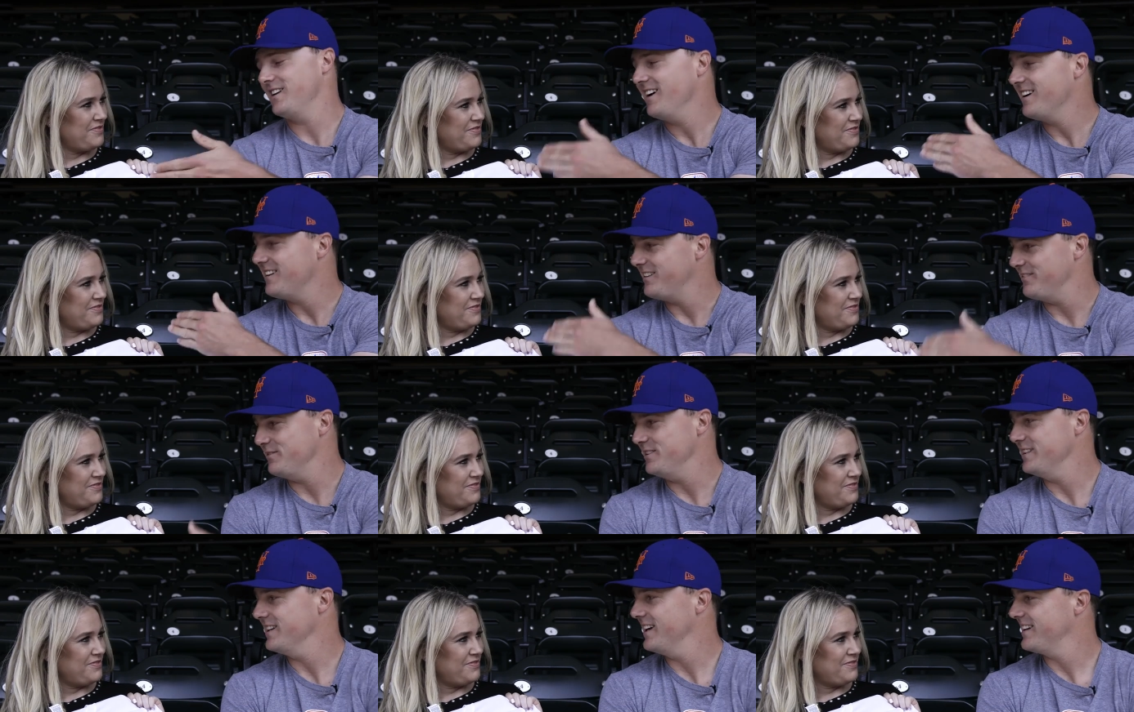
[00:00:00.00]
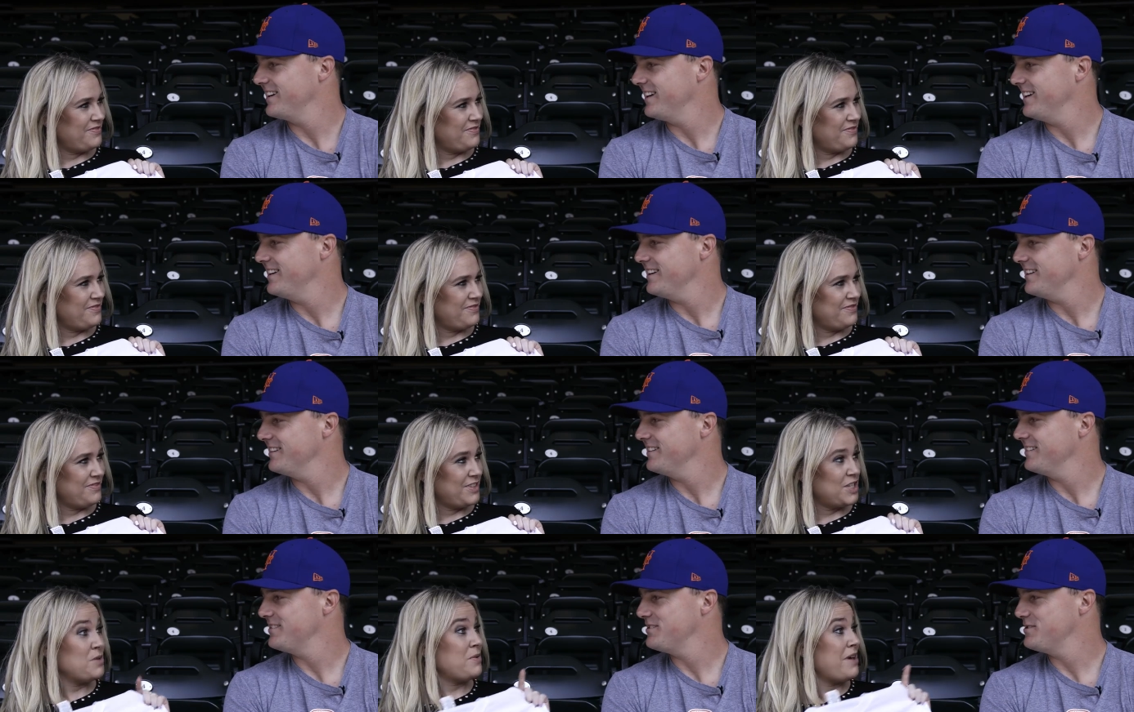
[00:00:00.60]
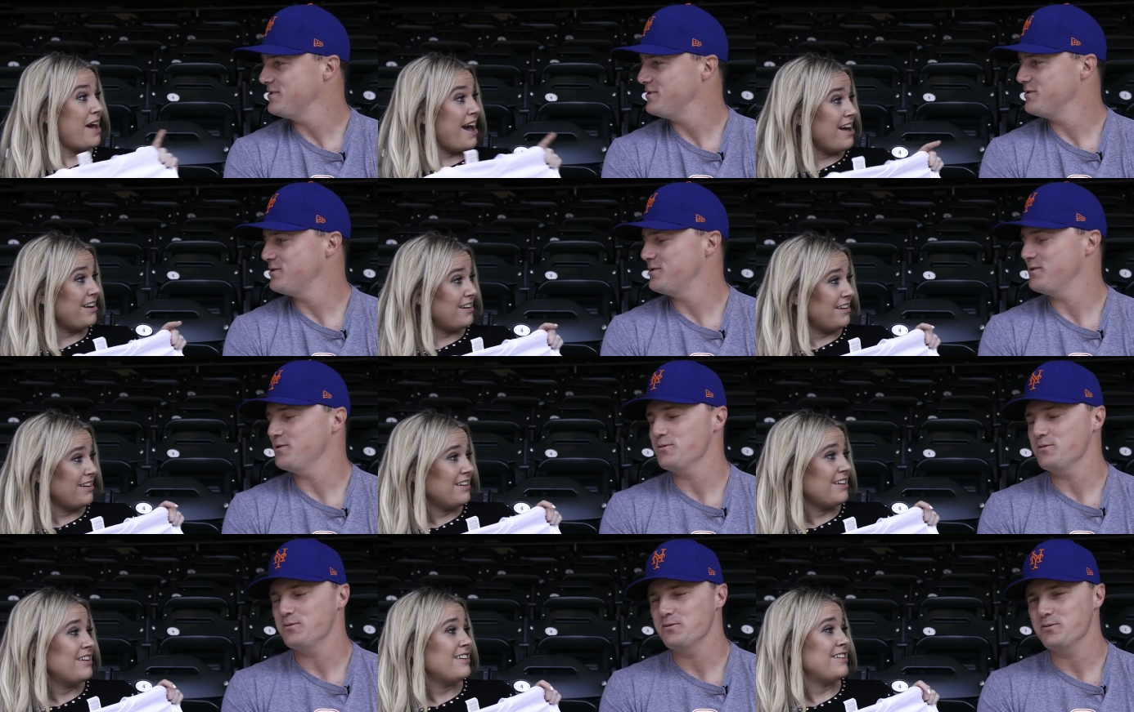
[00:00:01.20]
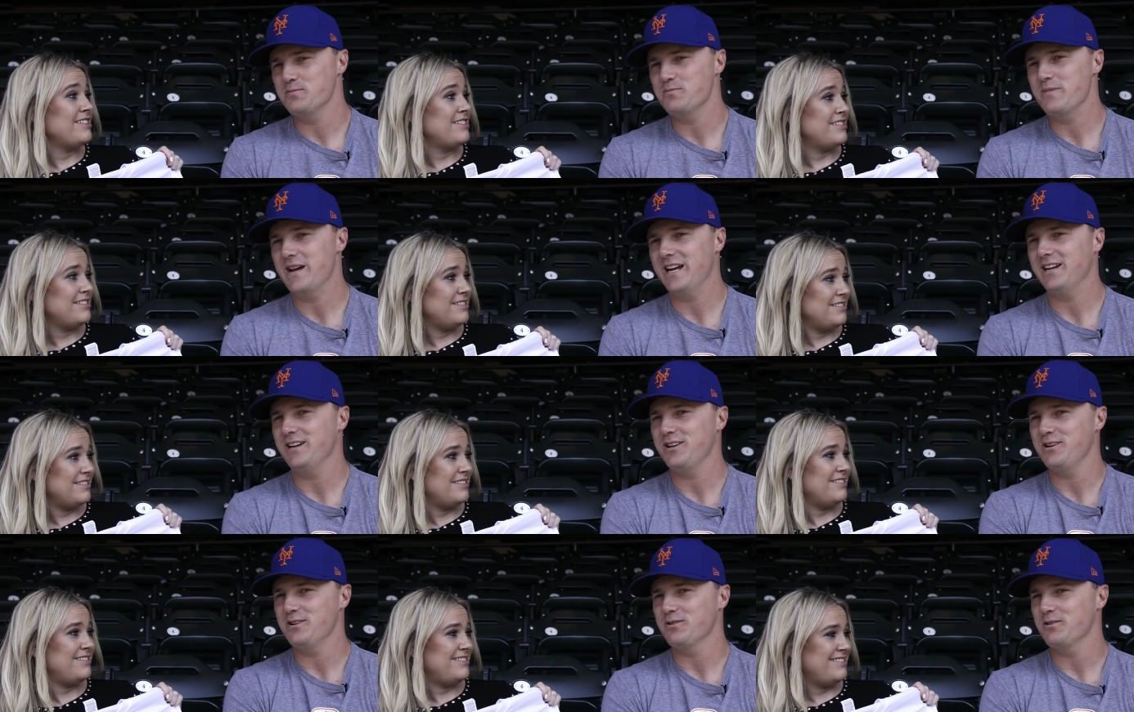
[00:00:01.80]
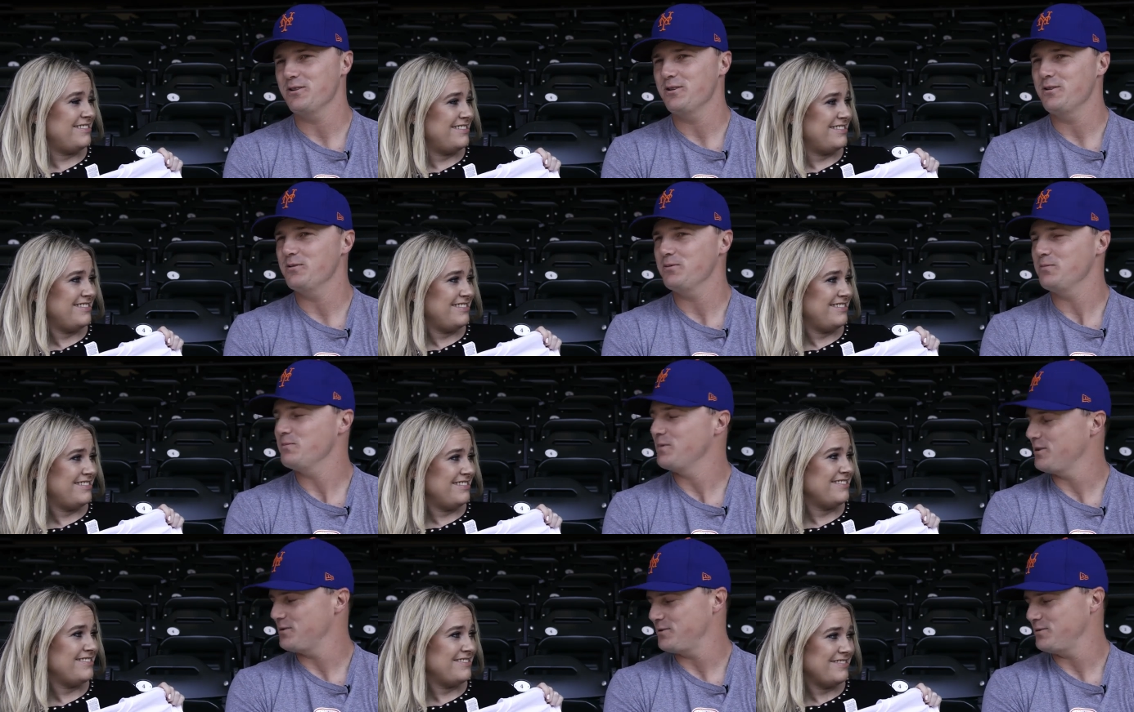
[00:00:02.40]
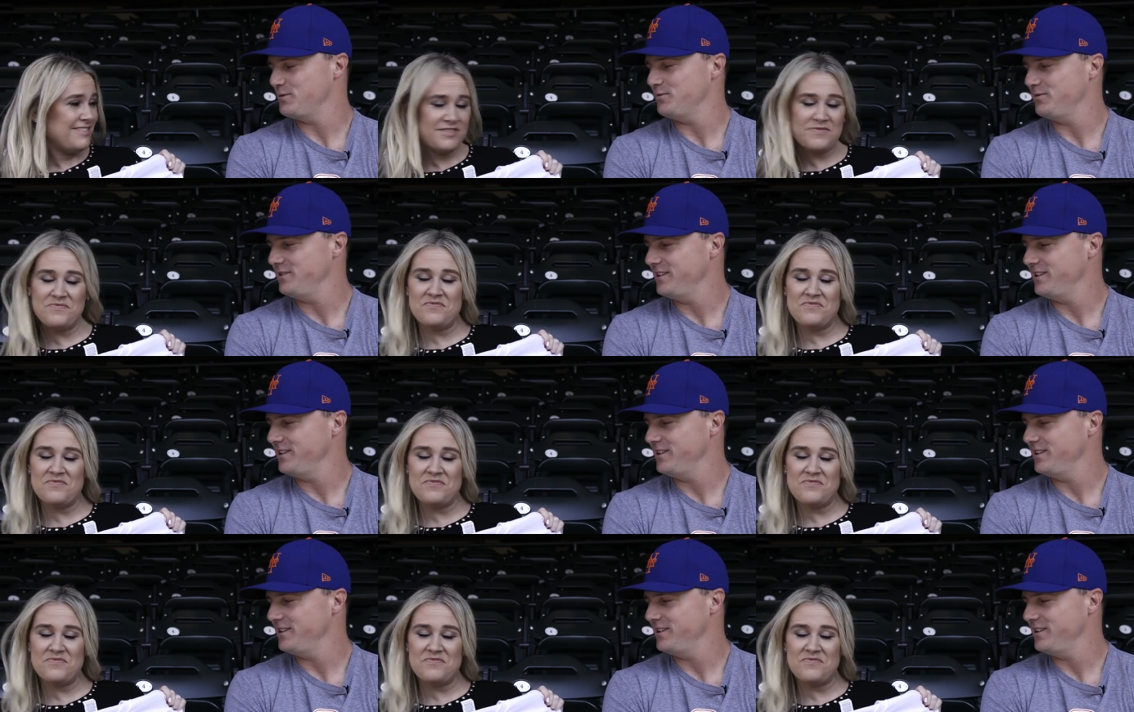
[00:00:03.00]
Speaker 1: cut a V-neck in it. You can. To make it your own personal